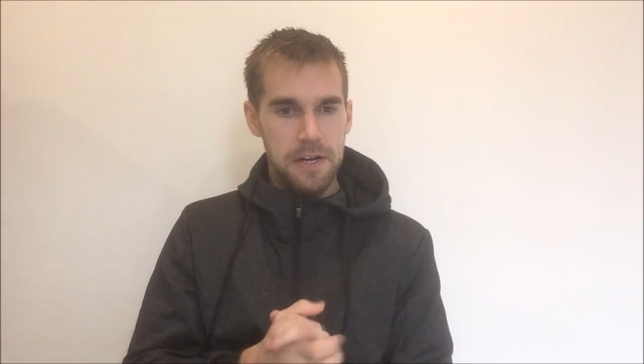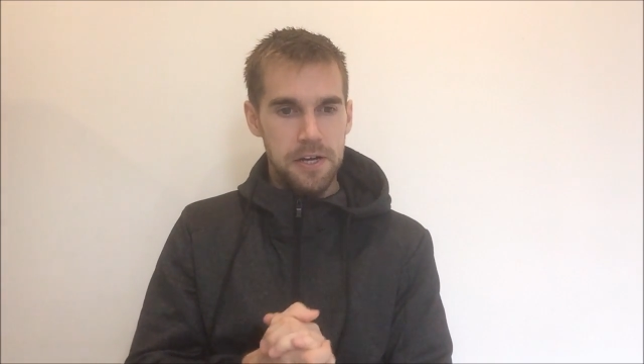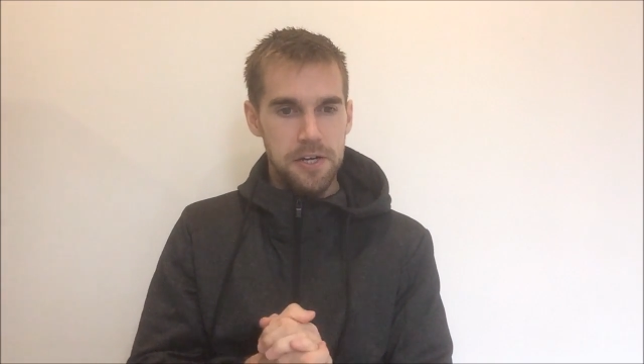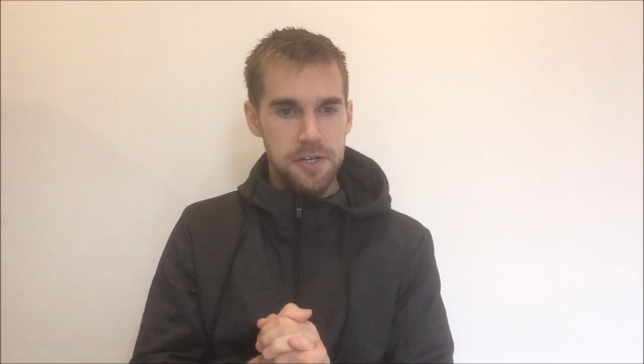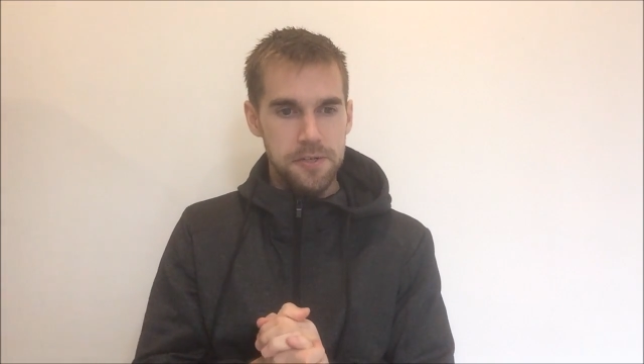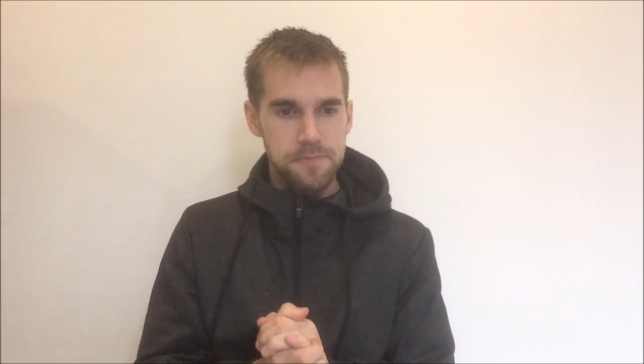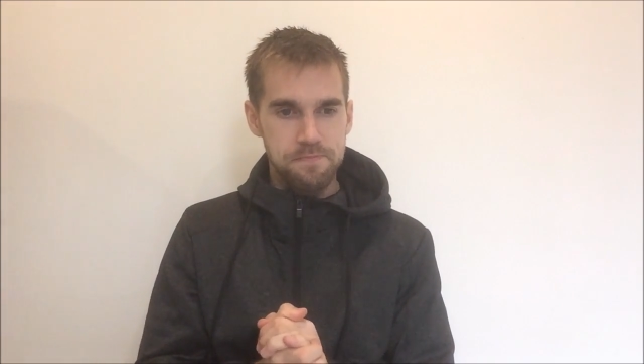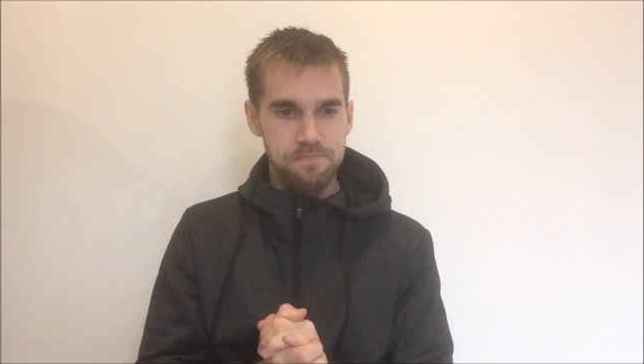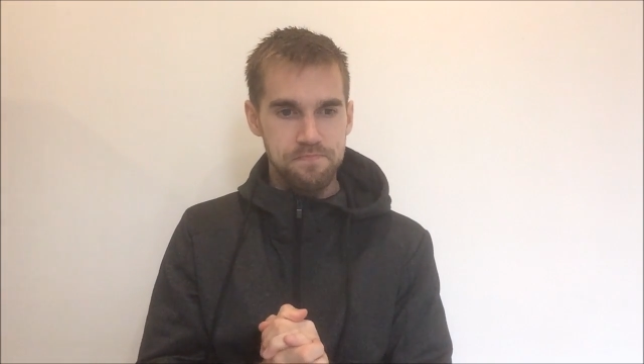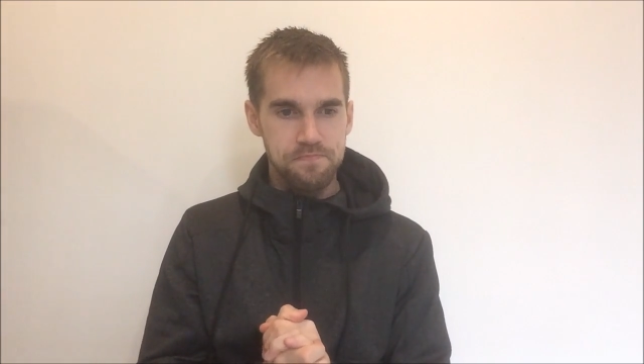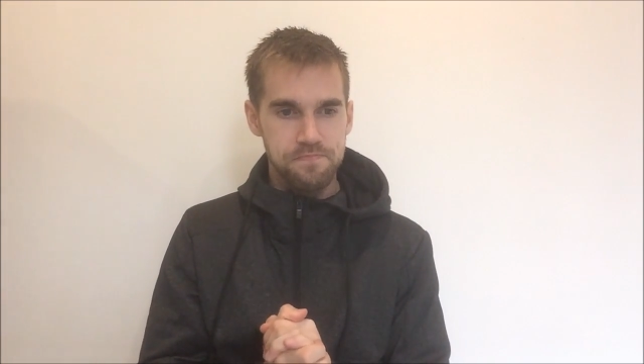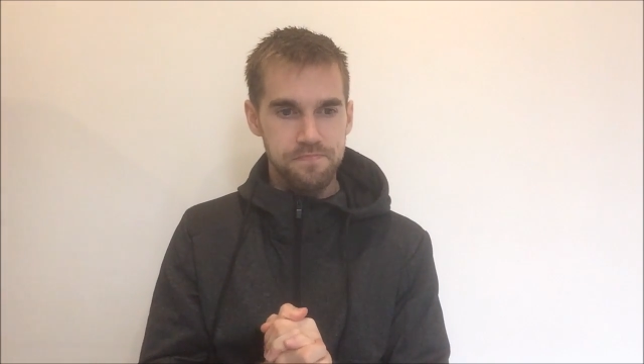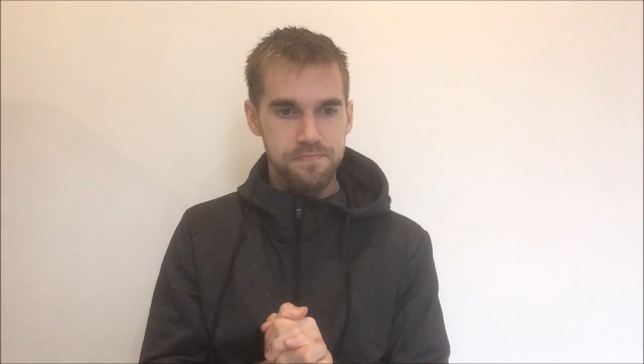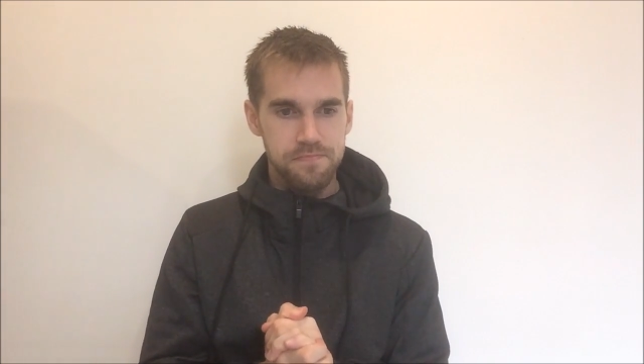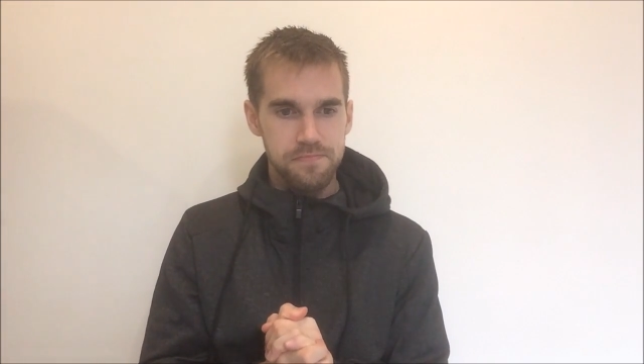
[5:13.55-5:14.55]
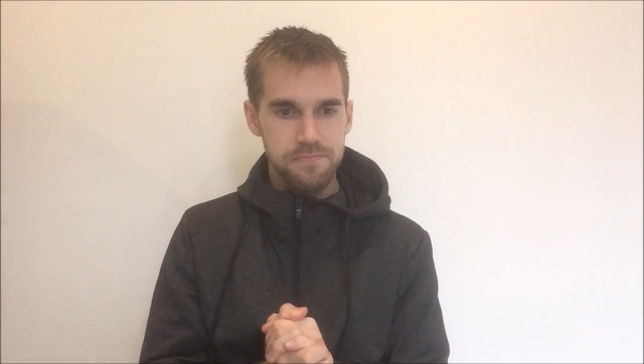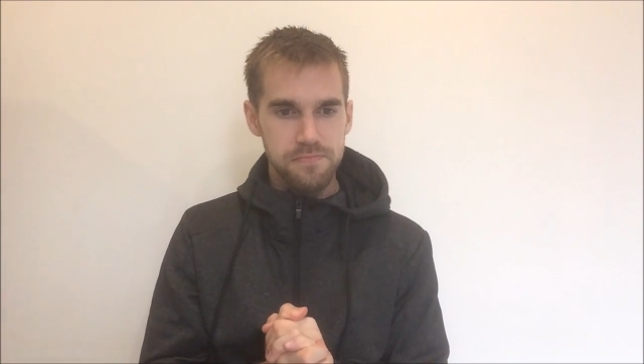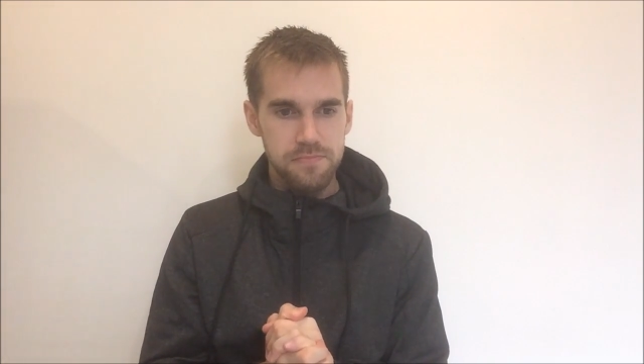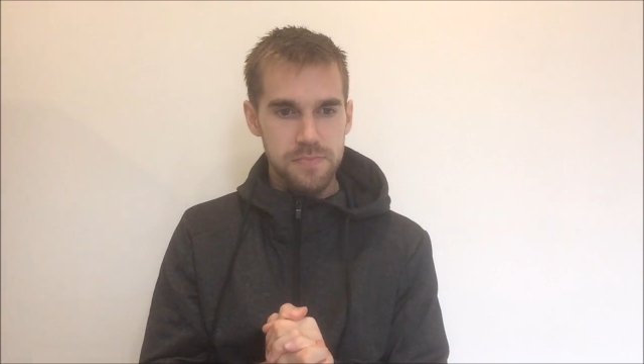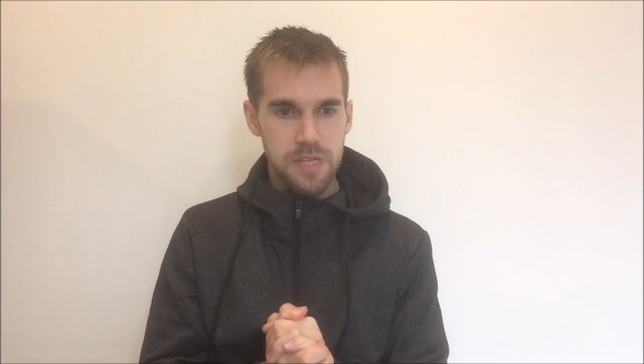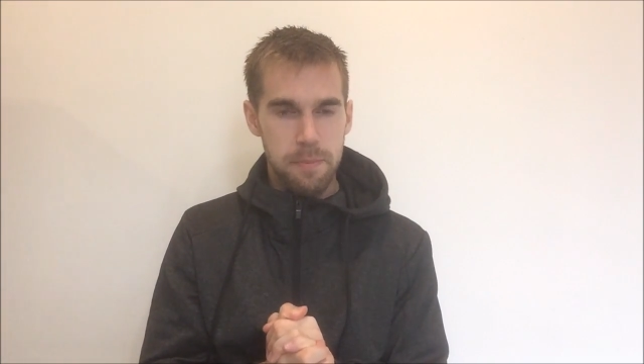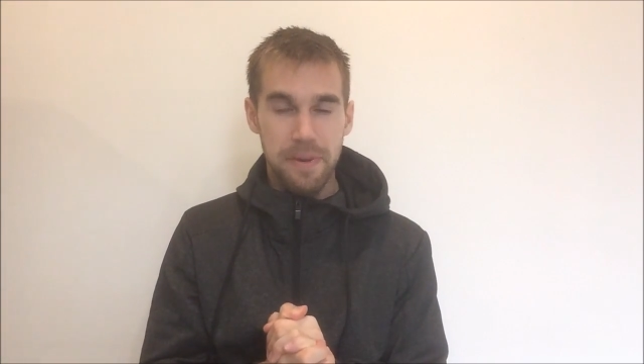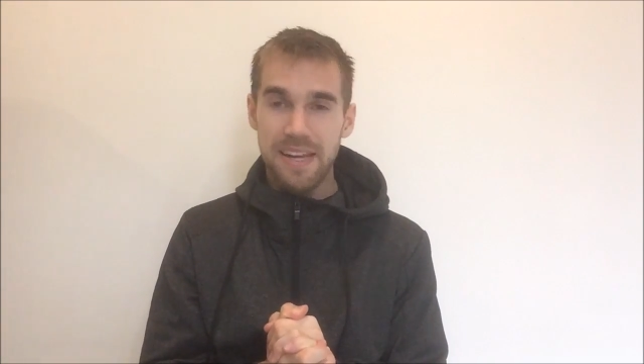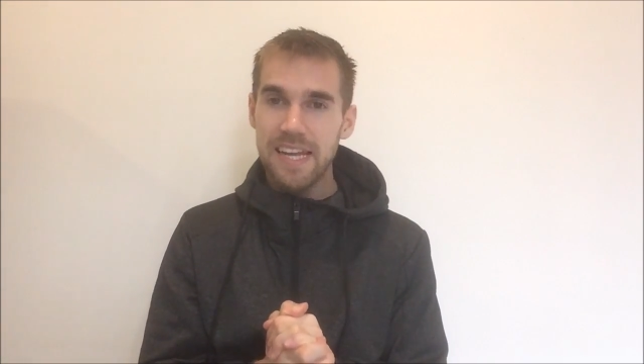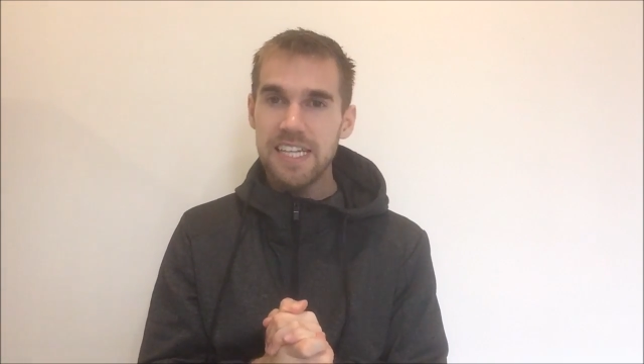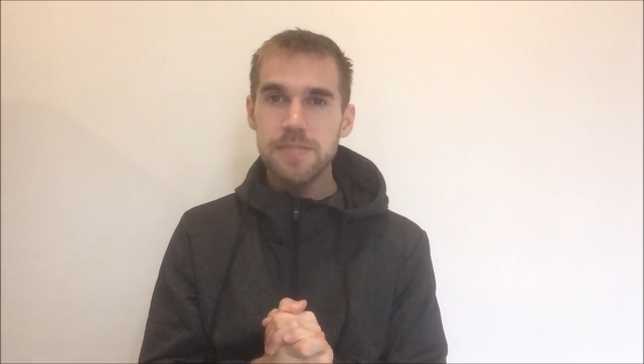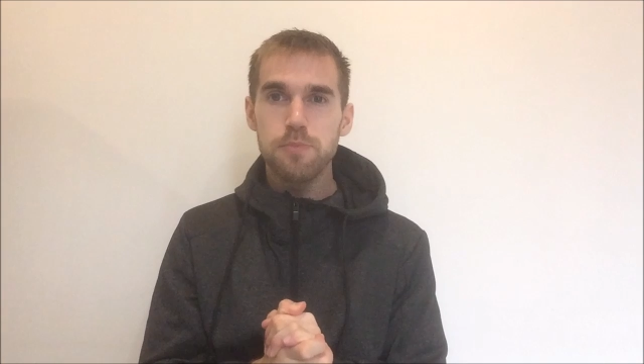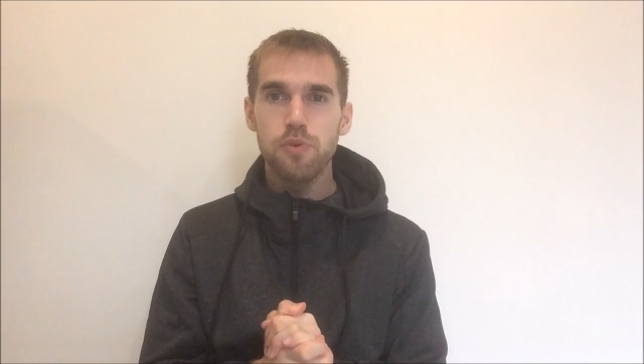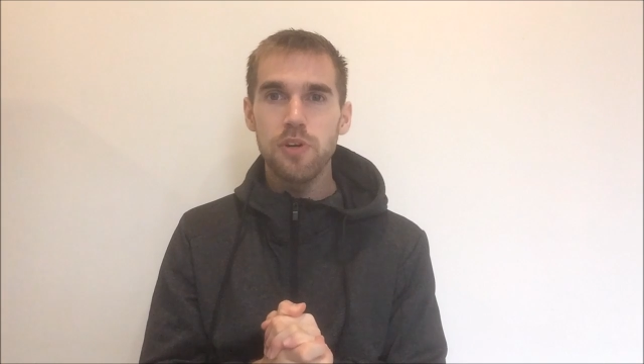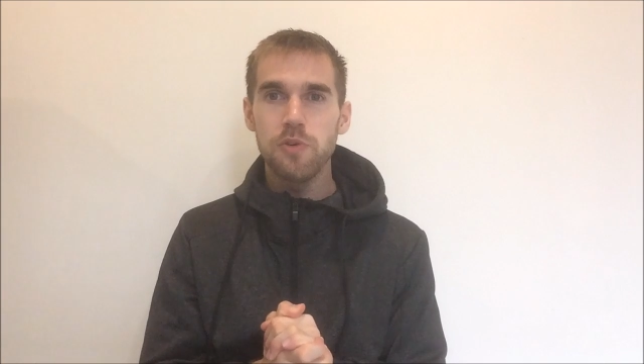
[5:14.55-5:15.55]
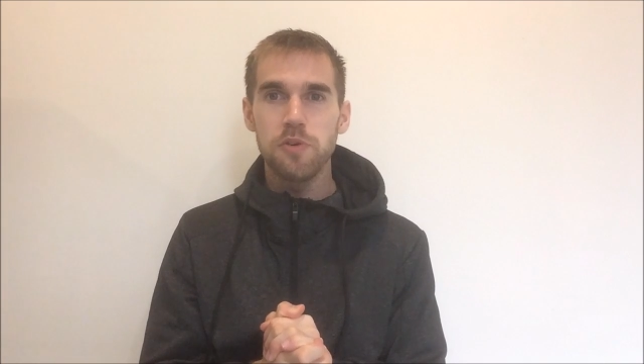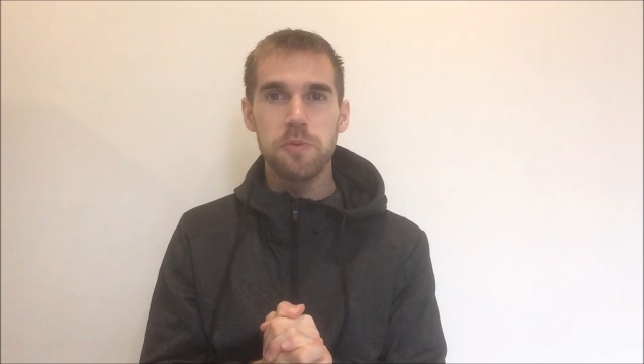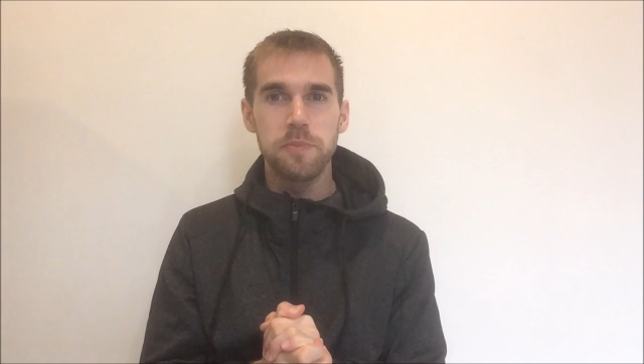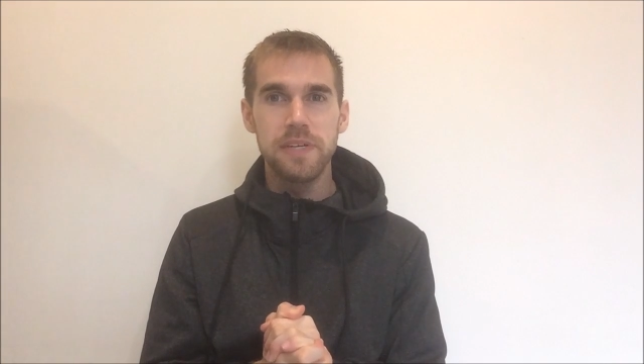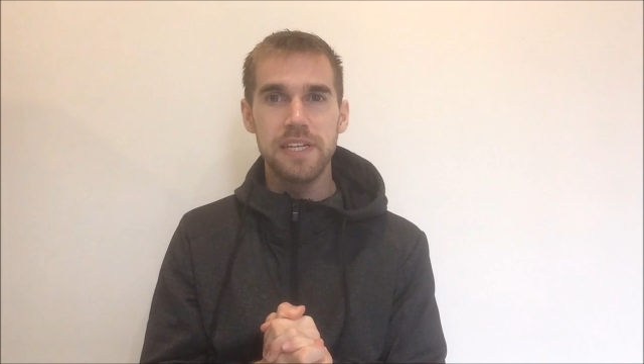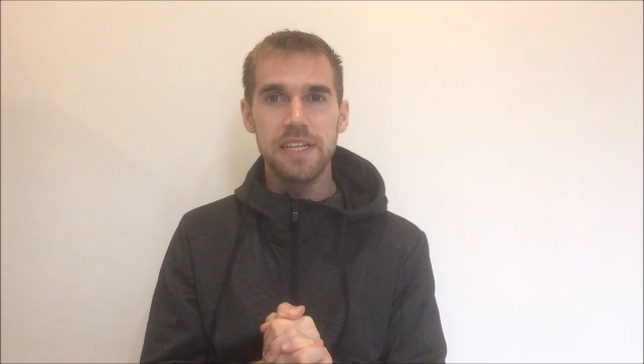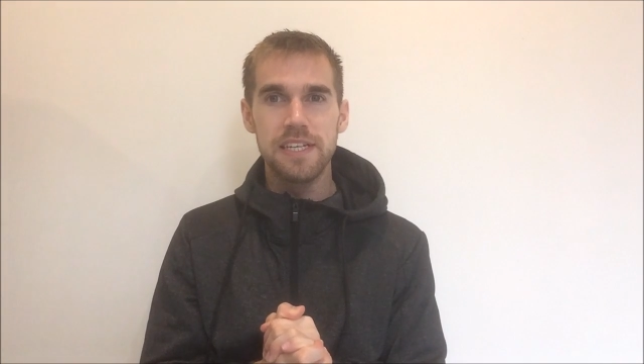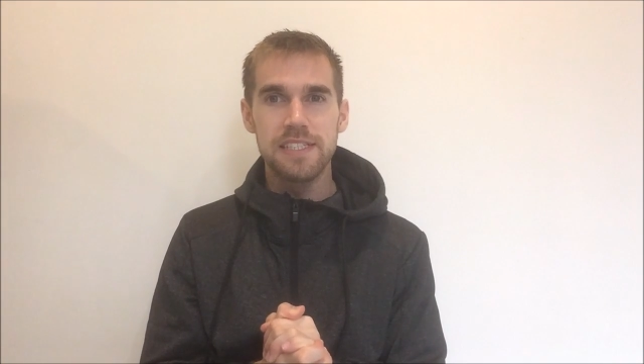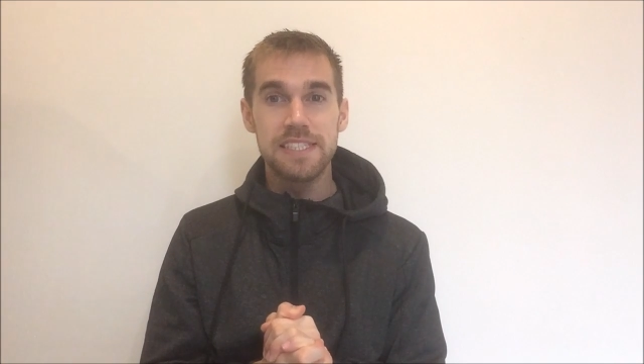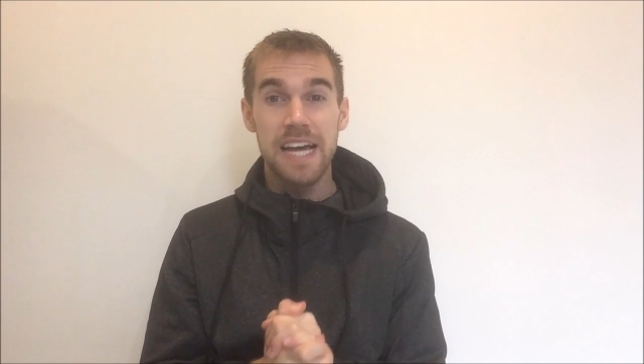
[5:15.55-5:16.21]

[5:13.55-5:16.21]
My next point would be